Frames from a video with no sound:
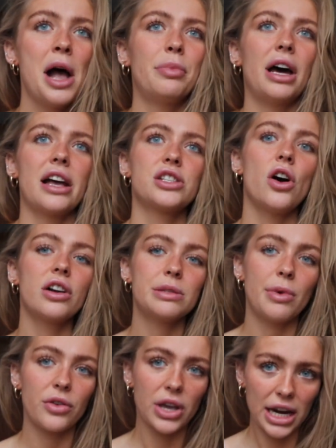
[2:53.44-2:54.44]
but I talked
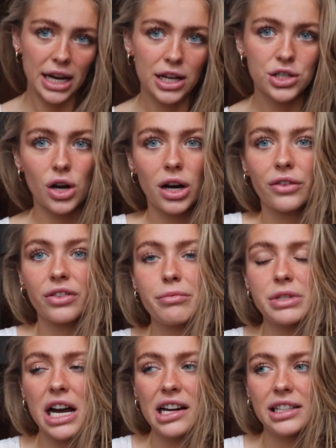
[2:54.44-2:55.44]
about getting a dog
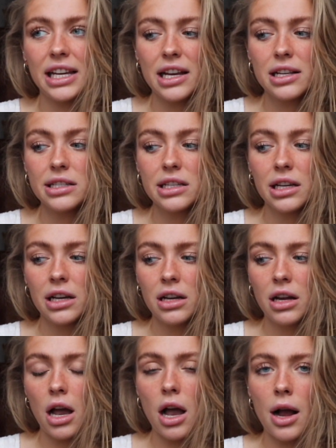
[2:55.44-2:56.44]
from Thailand
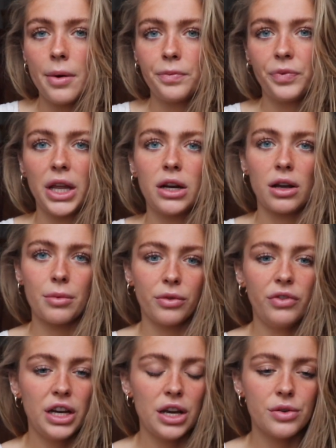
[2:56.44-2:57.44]
in a couple
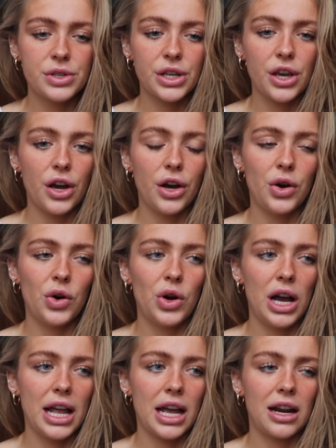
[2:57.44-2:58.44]
videos ago,
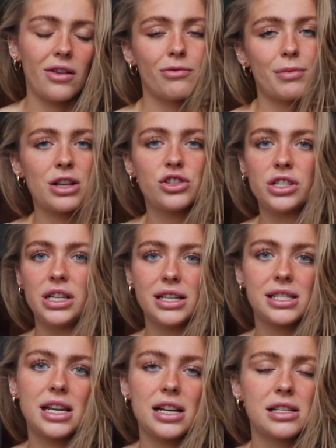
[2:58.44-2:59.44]
and I've mentioned
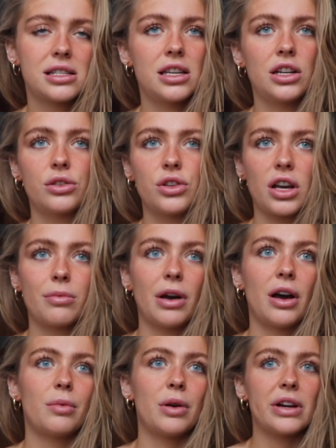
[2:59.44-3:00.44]
it since, you know, talking
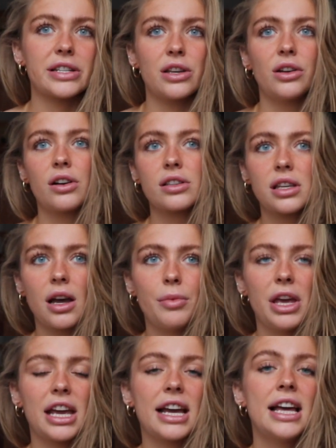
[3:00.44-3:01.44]
about how my rescue dog's
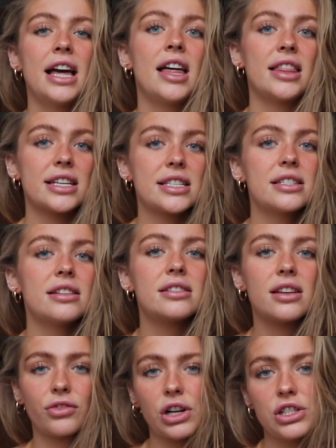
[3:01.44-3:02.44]
coming. This is a
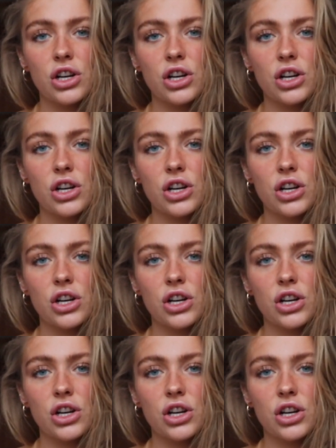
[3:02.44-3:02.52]
different